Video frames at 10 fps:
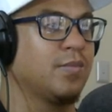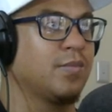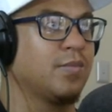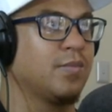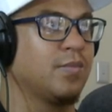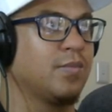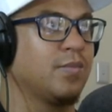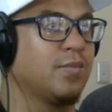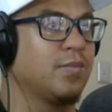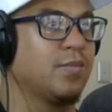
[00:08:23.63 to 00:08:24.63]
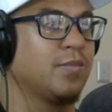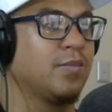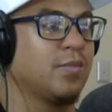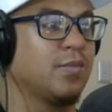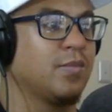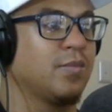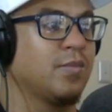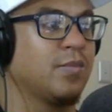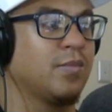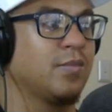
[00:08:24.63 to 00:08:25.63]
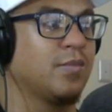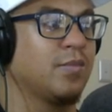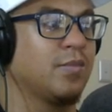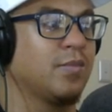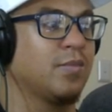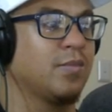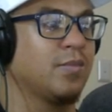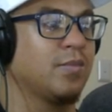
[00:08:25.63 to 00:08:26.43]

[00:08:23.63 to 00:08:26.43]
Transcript: [no speech]